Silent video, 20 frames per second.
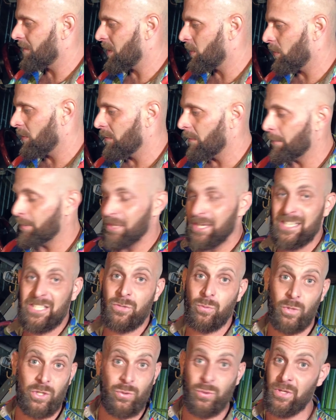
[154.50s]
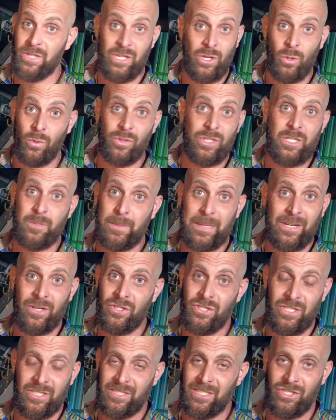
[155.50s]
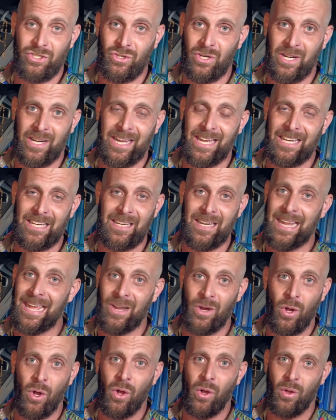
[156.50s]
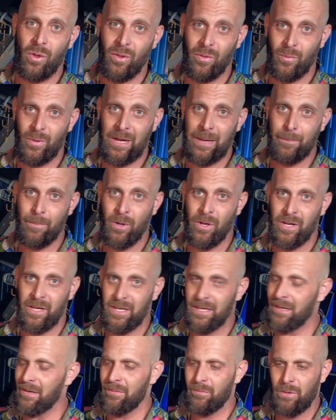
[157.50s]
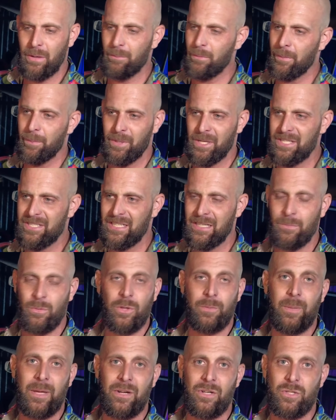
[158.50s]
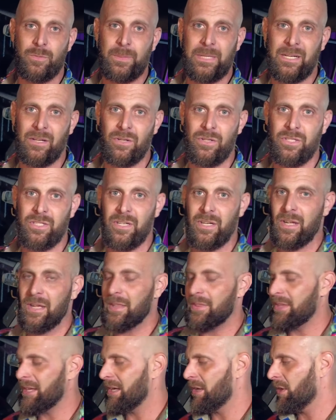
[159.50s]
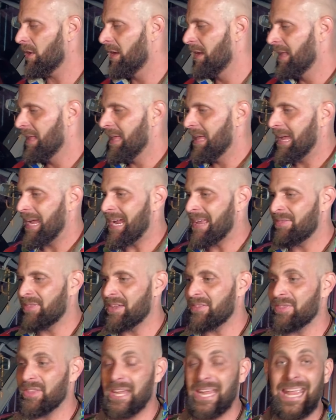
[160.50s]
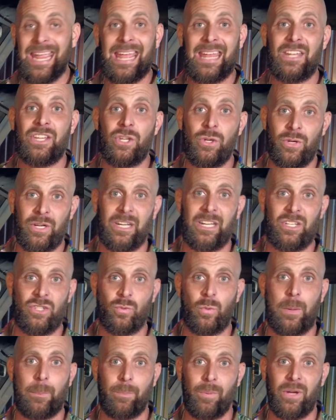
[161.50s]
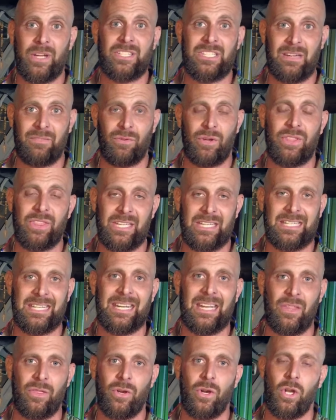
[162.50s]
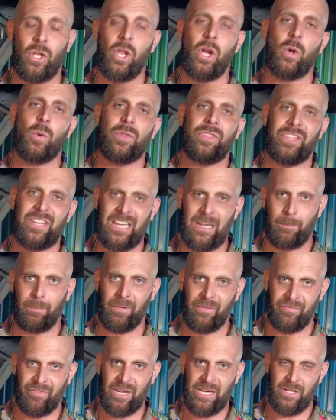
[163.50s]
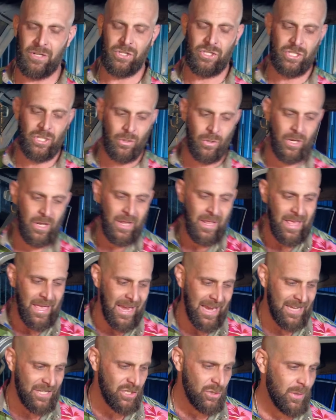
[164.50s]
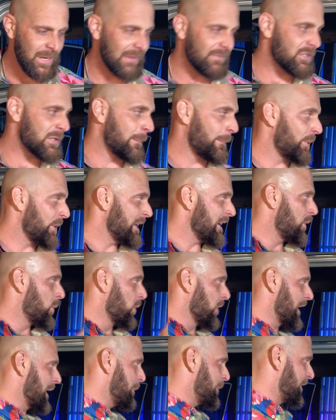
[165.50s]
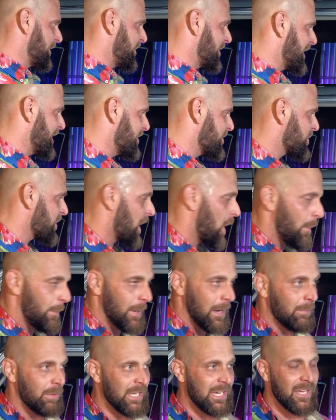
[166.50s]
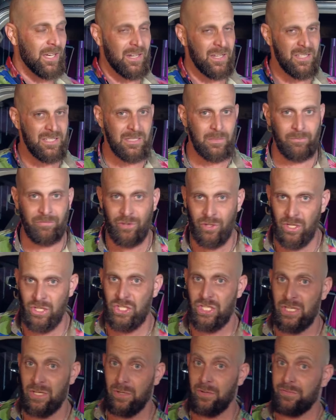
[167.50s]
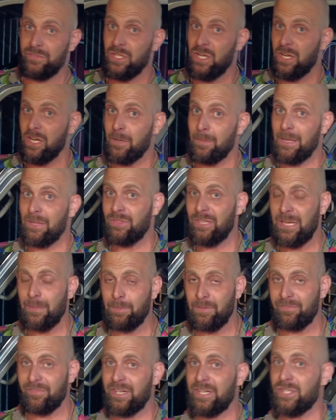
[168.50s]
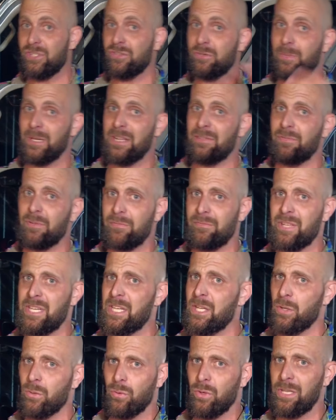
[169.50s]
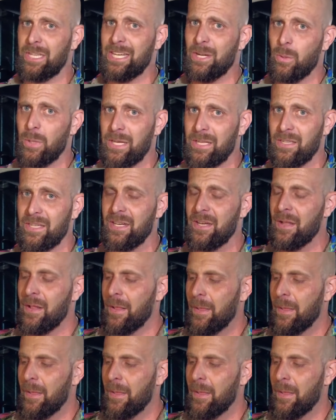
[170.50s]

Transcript: that we replaced, which were the only speakers that this truck had at all when I bought it, and I'm replacing them with better speakers there. And then the head unit is what brings everything together, along with the amplifiers. So I do have some pretty cool amplifiers. I'll probably cut in some footage here of talking about the amplifiers from a different video really quickly.